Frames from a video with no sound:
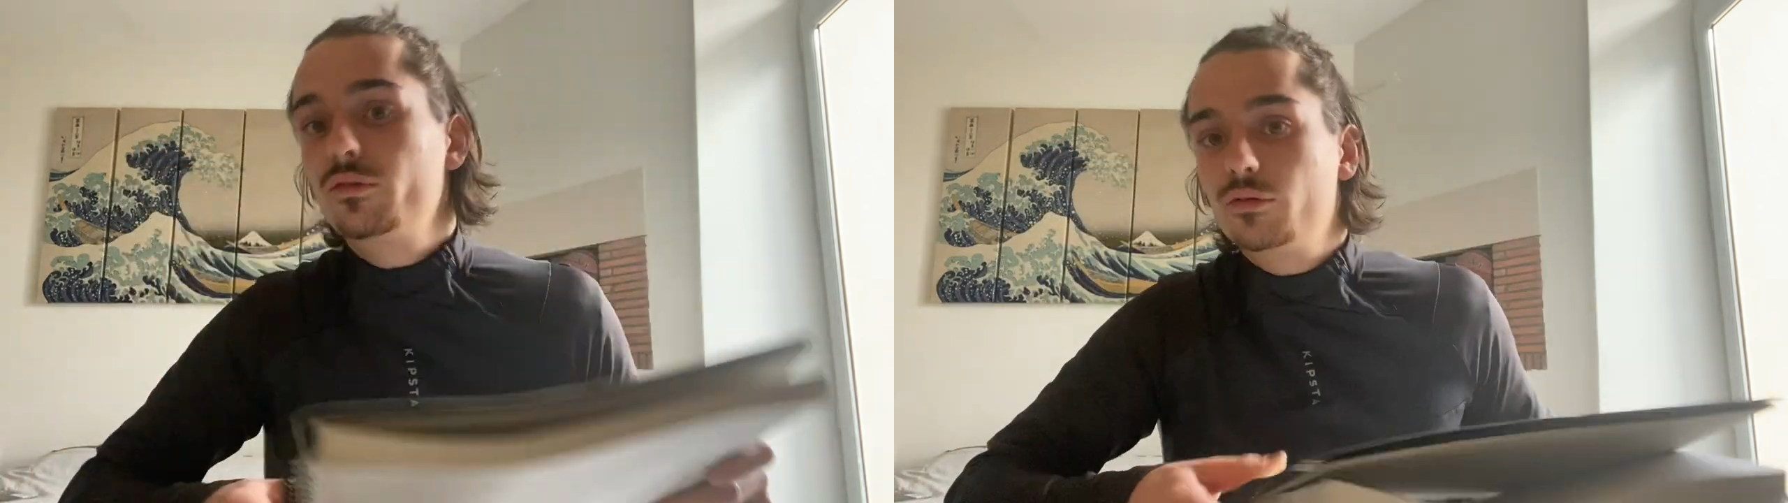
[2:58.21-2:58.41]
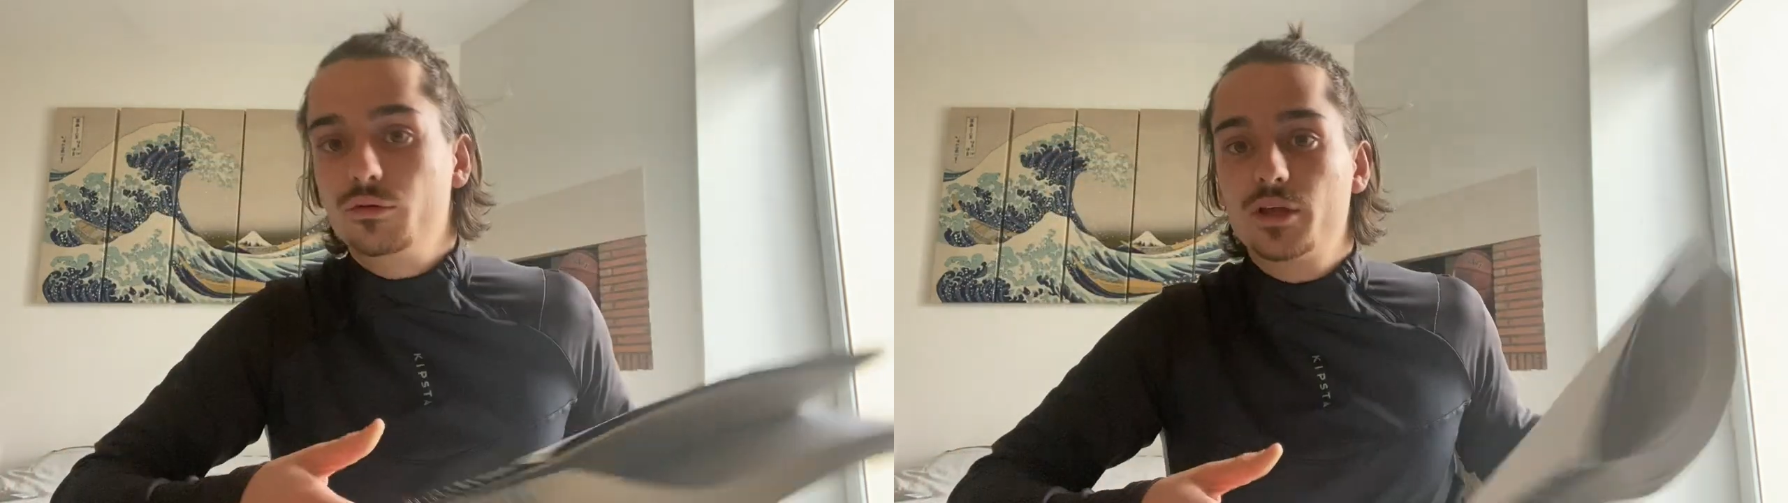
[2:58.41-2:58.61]

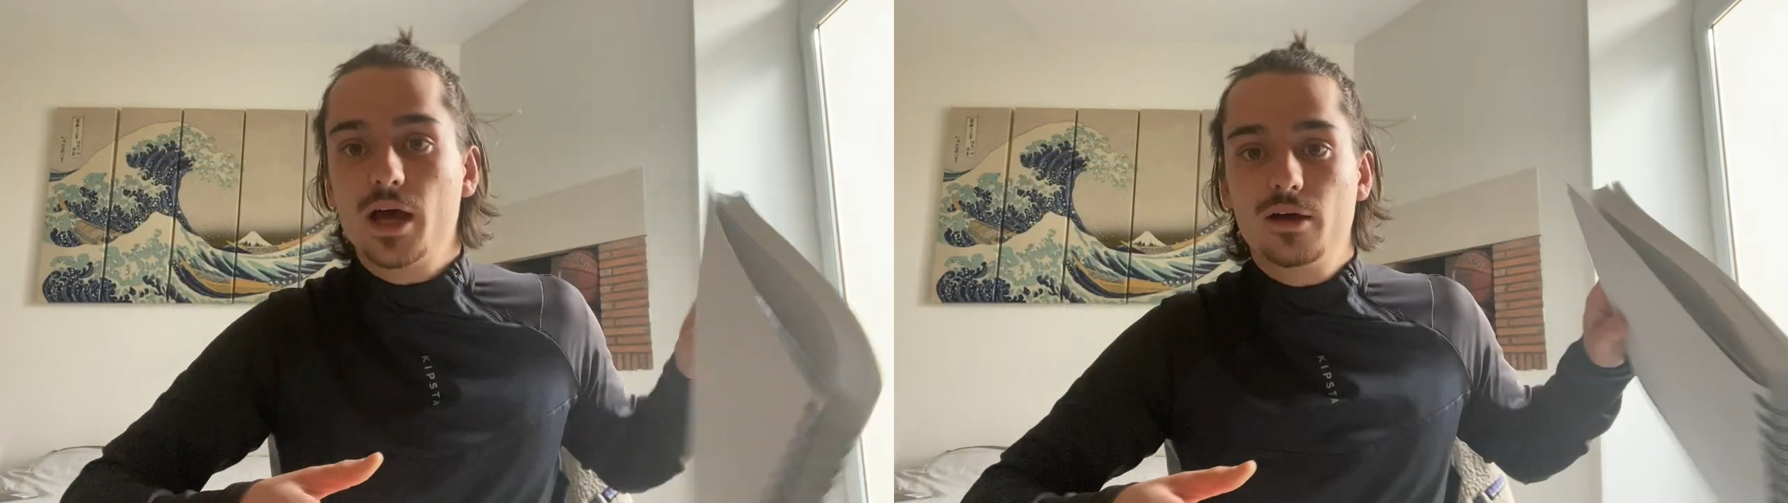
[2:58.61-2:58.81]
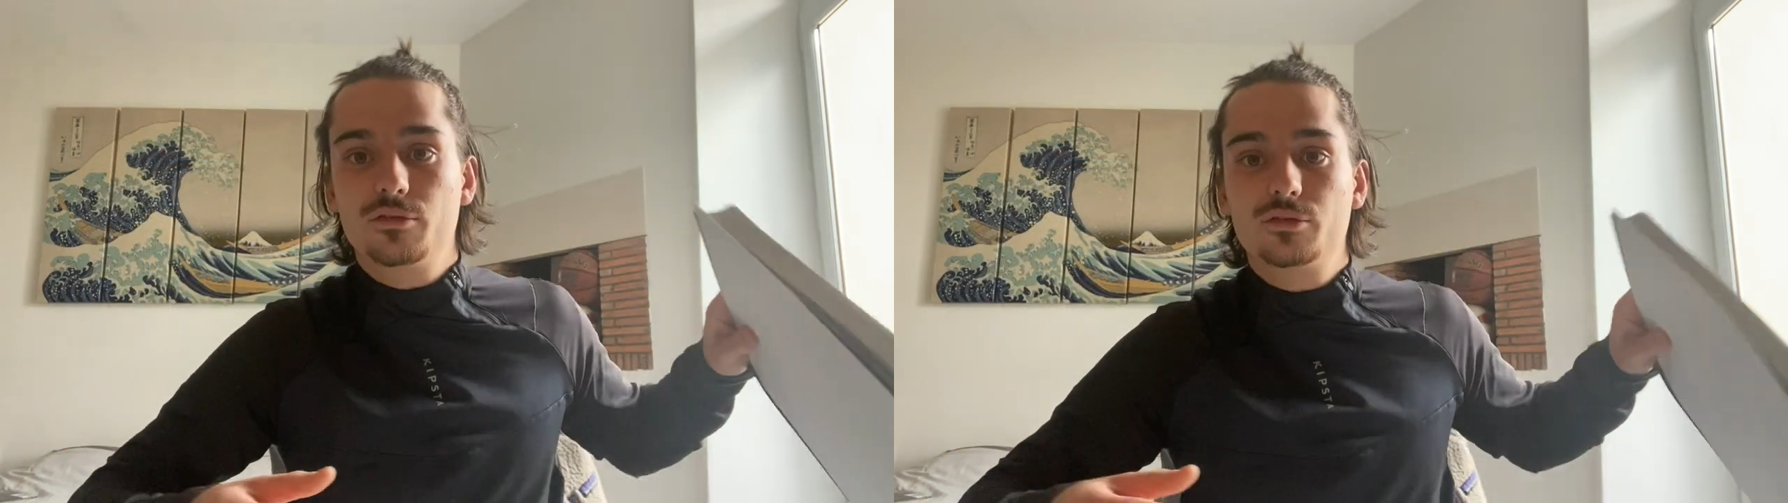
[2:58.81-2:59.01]
don't
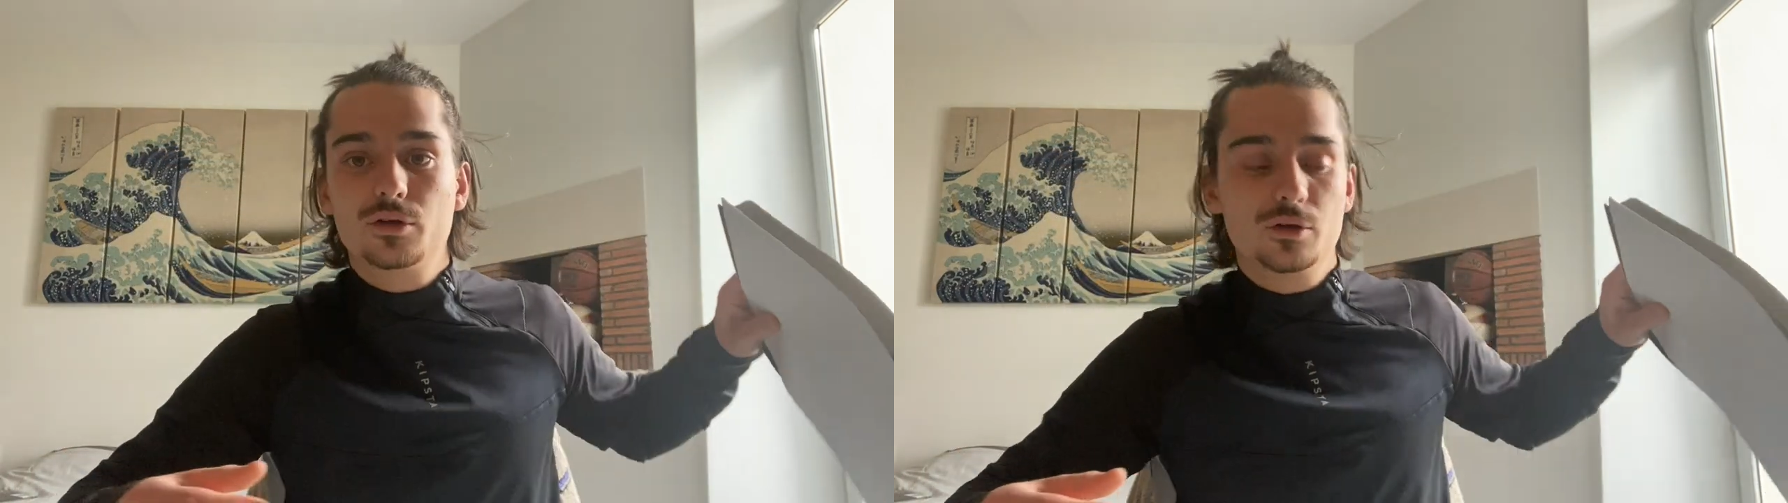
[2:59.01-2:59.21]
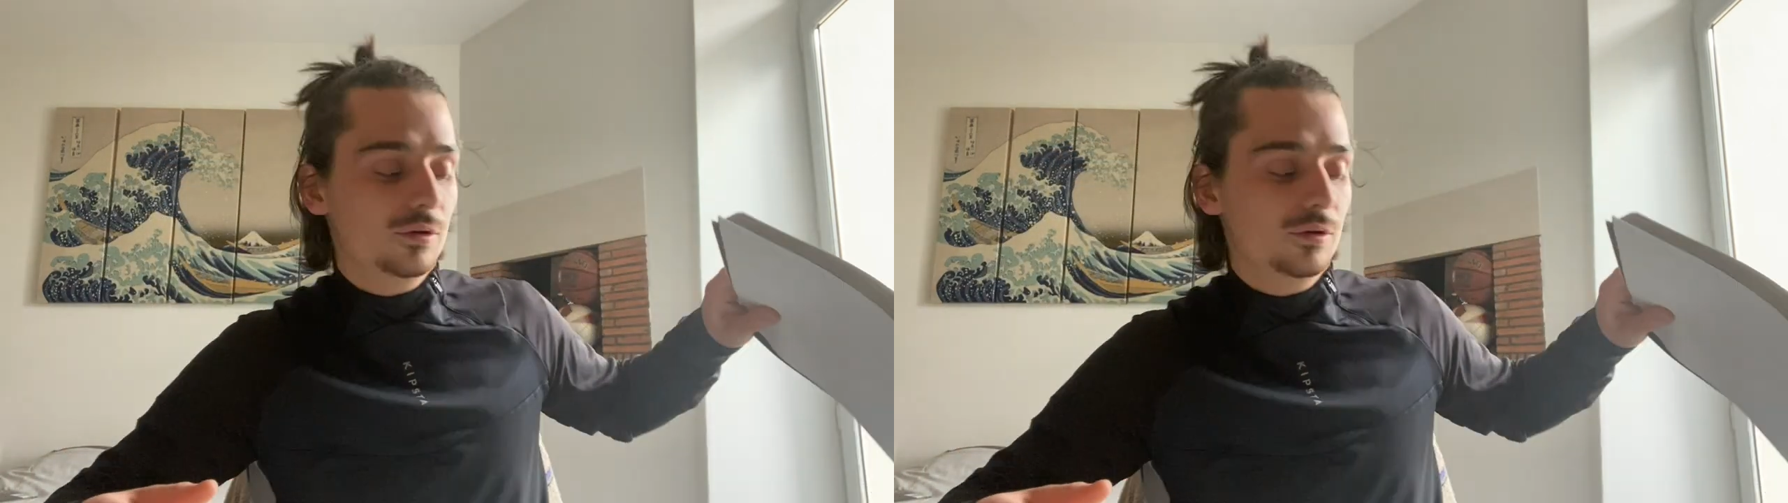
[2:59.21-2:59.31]
have a,